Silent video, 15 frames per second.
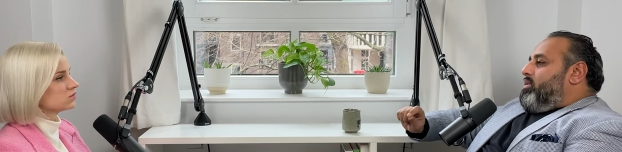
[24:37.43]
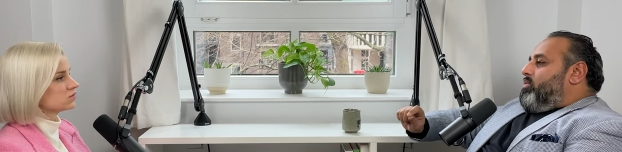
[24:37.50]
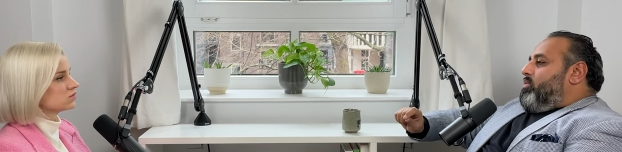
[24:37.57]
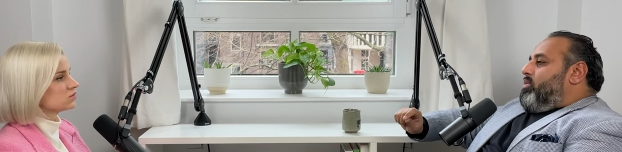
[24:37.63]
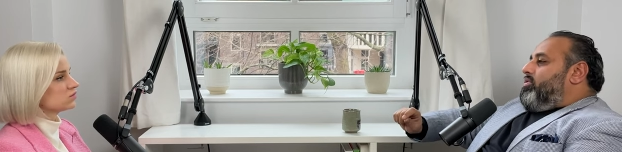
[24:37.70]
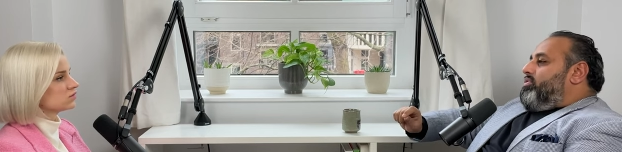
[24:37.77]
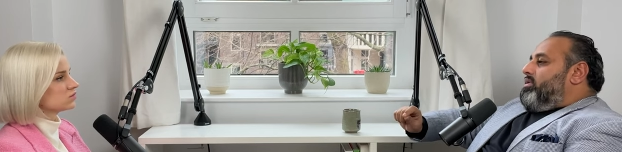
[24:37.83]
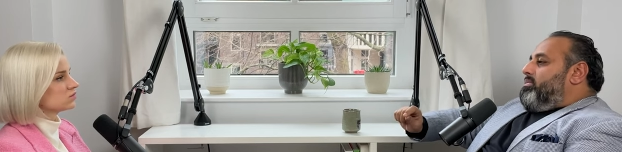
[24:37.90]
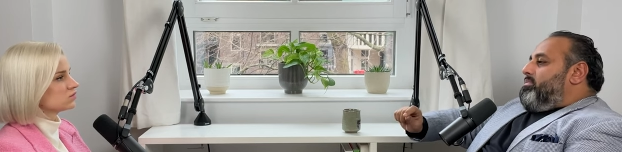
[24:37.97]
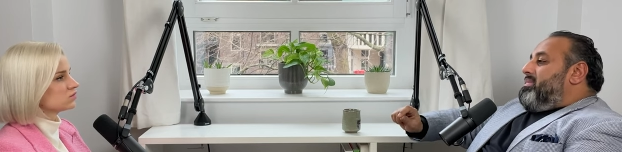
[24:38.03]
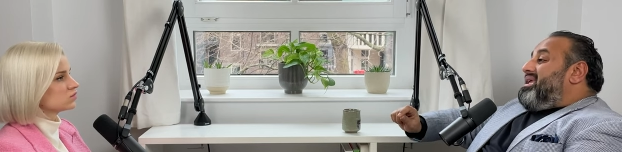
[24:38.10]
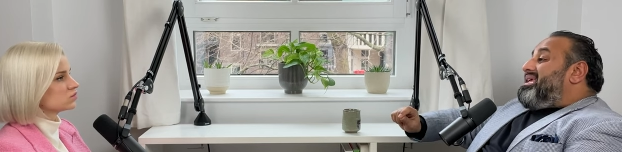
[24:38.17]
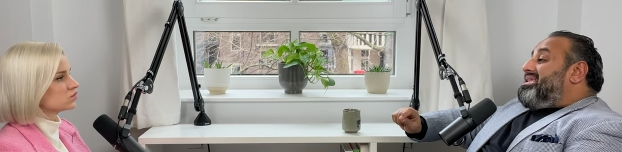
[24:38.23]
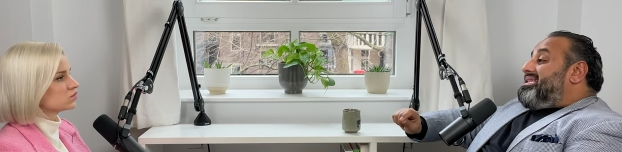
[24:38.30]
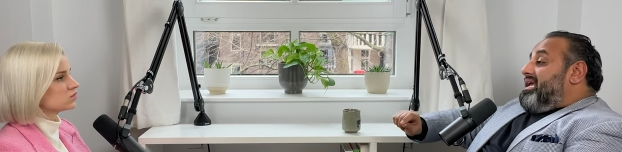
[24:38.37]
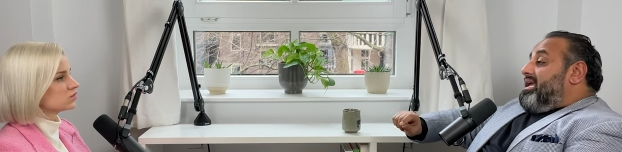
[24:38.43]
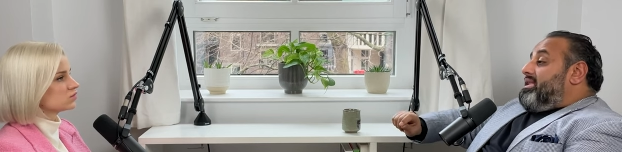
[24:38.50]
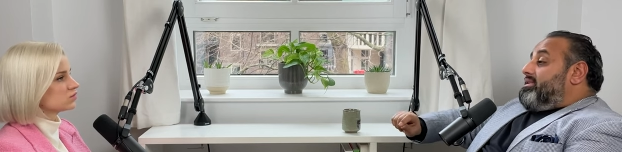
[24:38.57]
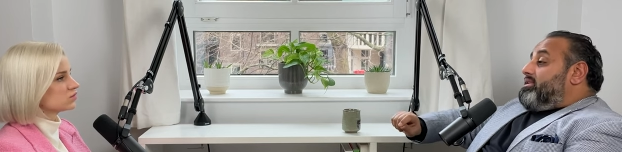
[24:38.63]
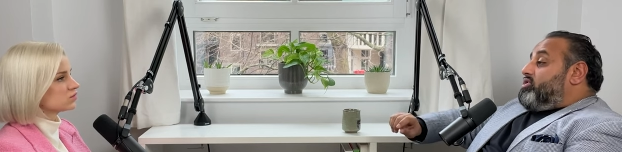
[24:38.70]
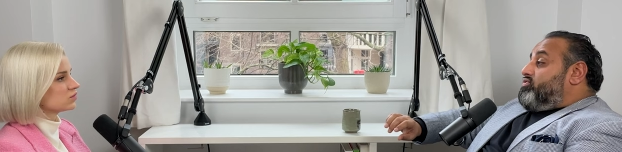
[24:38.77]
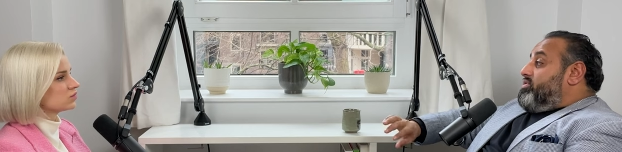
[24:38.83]
Speaker 1: what the media
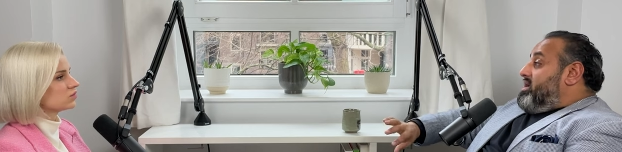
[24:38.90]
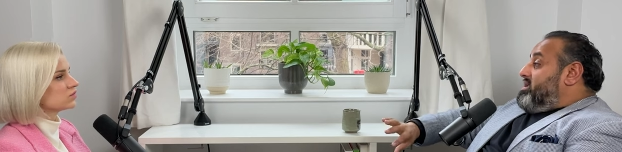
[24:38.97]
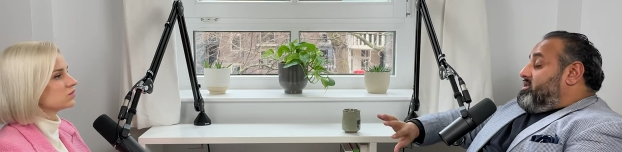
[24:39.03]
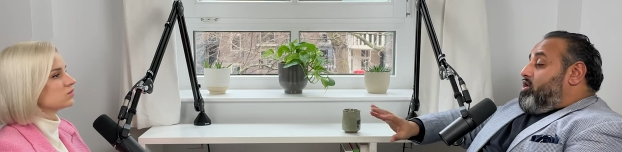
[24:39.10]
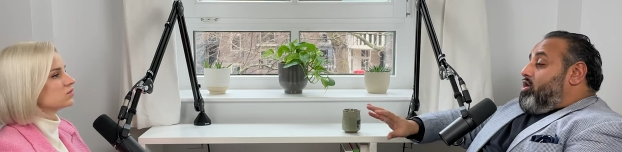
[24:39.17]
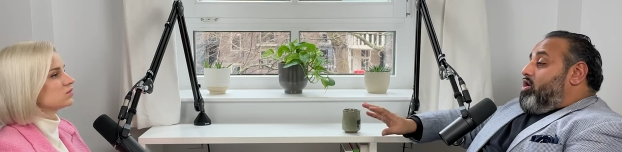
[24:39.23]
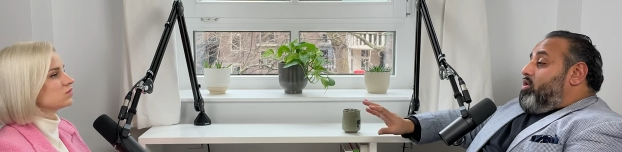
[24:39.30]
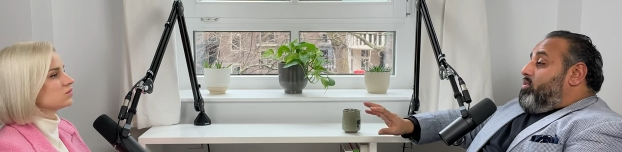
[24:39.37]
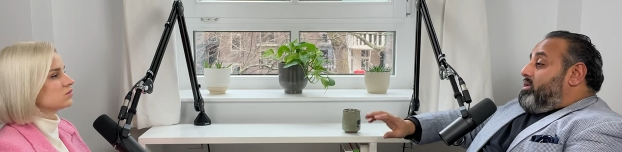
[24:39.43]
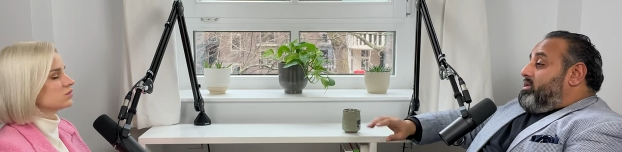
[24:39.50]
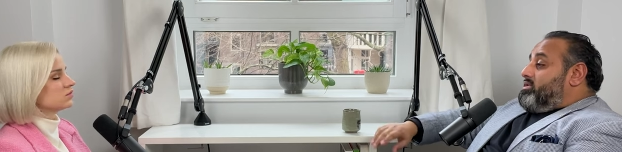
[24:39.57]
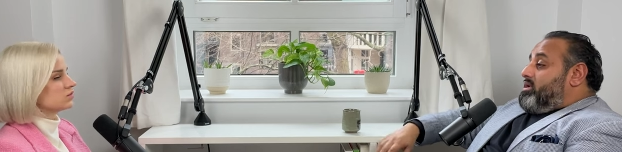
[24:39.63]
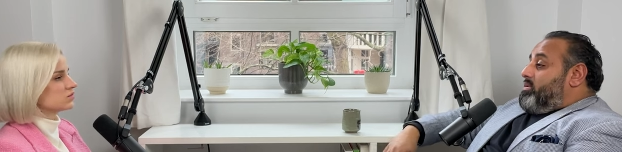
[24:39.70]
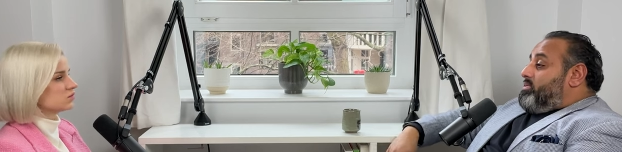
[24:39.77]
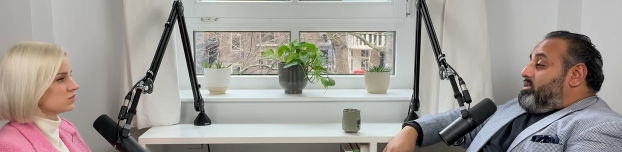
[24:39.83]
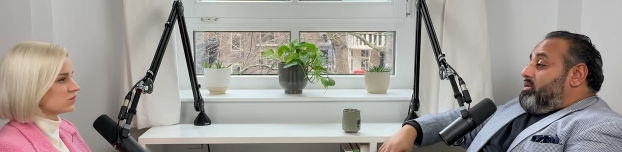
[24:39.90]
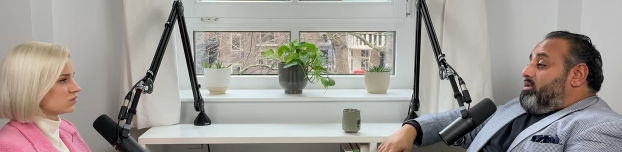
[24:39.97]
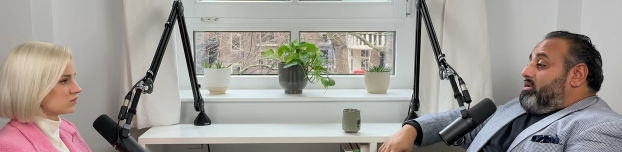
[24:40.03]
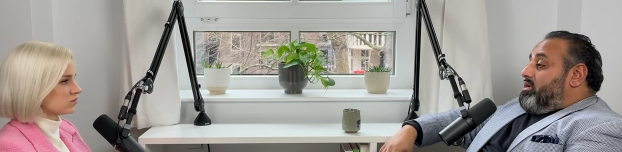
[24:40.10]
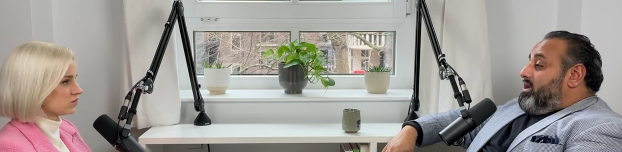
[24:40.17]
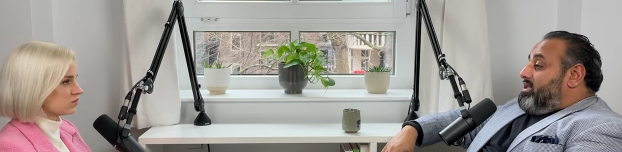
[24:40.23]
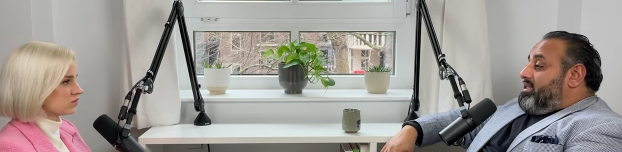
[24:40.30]
industry as a whole is going to
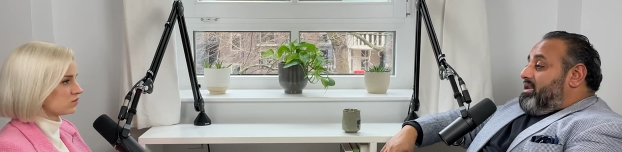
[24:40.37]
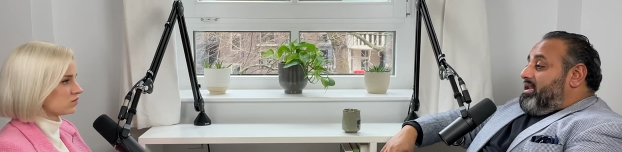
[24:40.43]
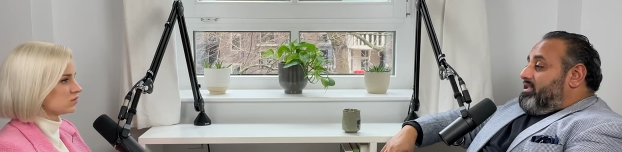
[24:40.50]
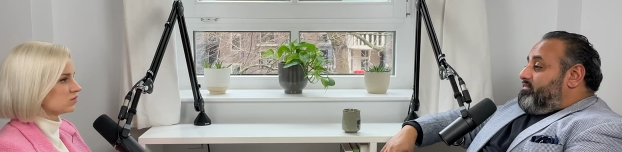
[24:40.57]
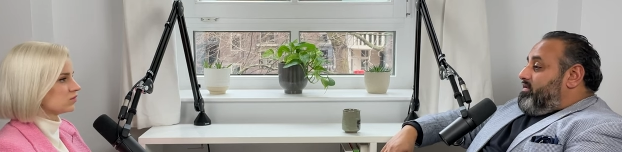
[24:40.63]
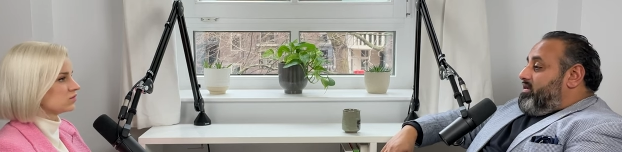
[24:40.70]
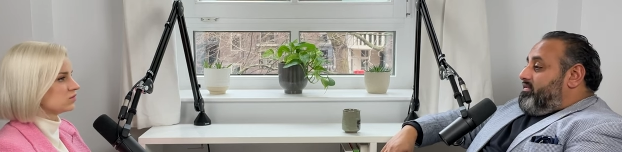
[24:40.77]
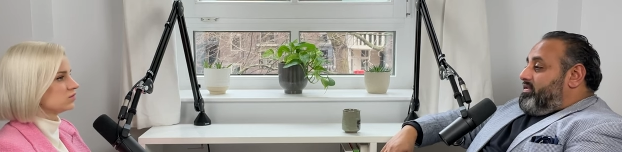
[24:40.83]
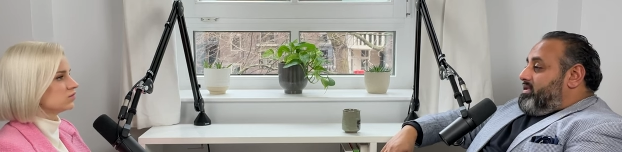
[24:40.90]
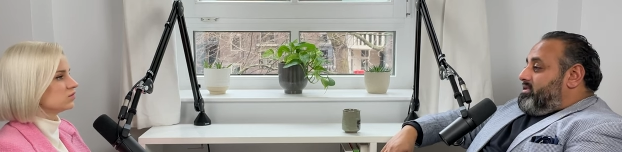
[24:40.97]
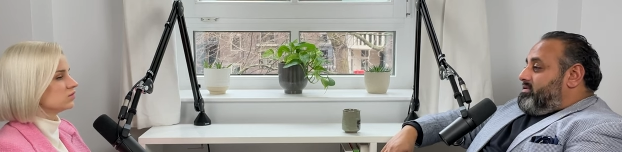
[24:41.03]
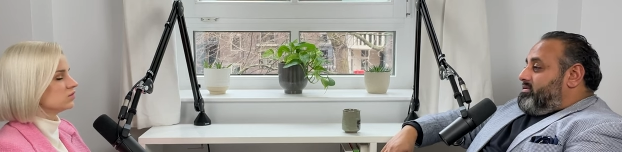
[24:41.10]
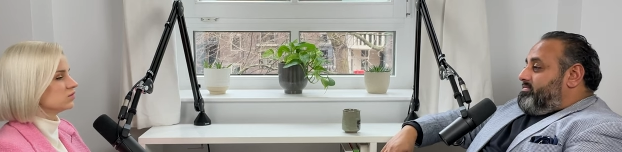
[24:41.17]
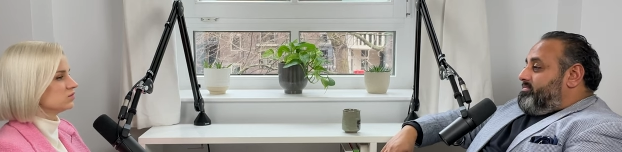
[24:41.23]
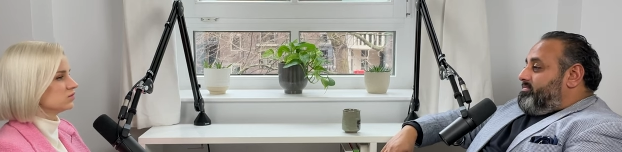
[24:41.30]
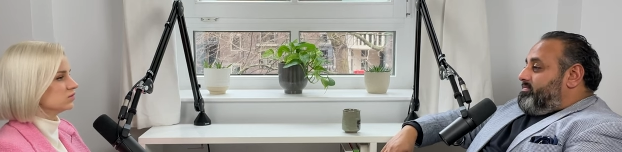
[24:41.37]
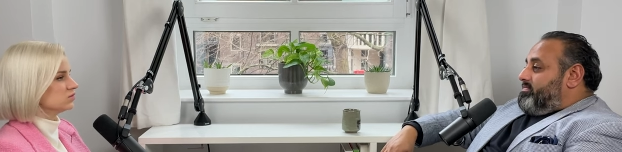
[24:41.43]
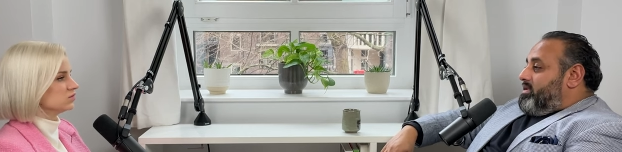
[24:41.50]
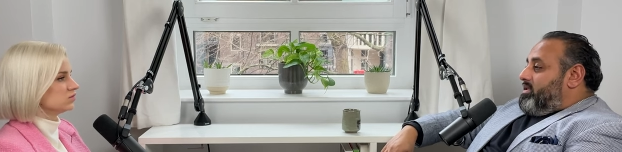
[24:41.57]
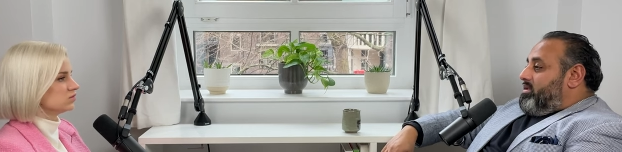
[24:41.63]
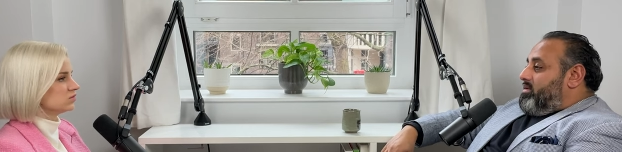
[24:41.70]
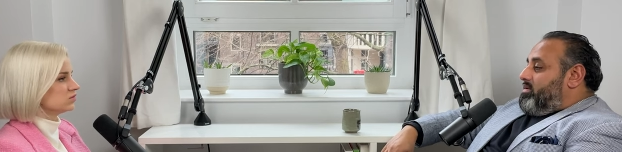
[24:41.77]
look like in the next five years.
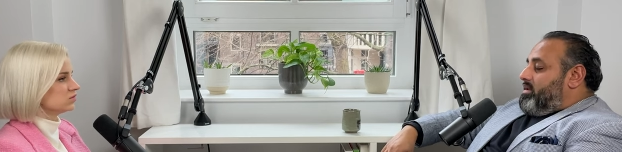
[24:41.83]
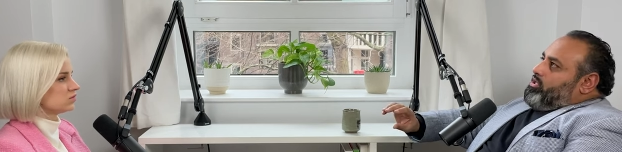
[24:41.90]
Mm. You know,